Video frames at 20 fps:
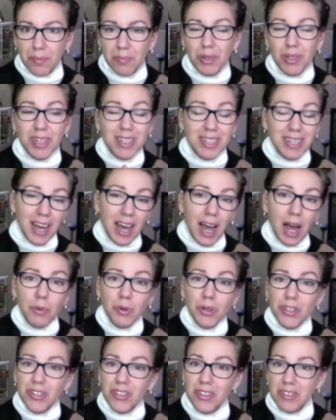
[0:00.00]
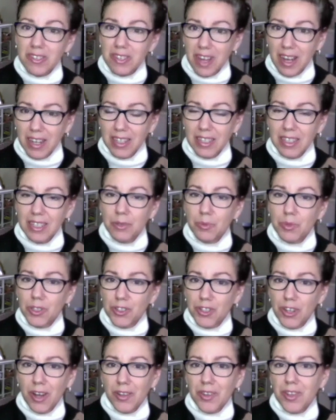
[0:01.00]
But in our society, we're
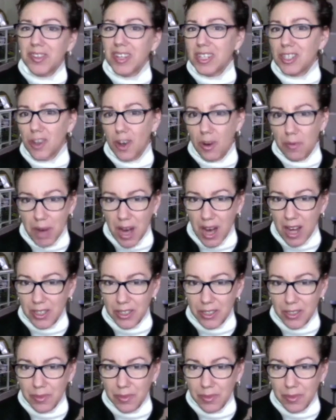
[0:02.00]
taught that they don't matter.